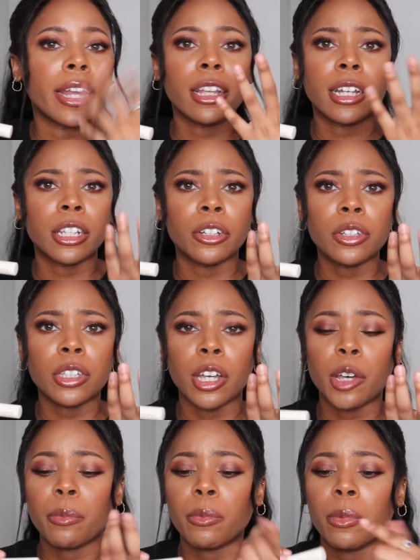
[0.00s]
and it clears
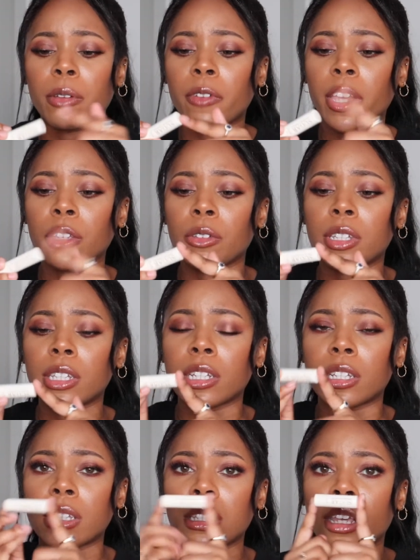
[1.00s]
up if I use
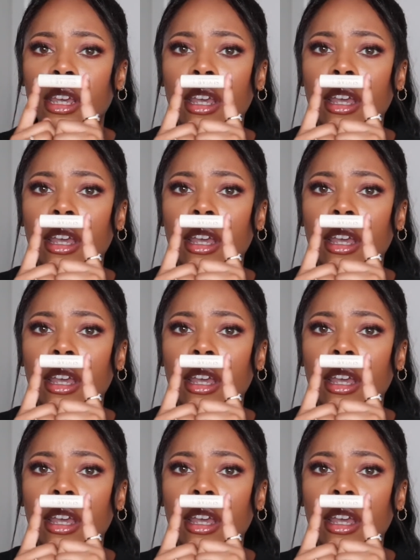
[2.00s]
this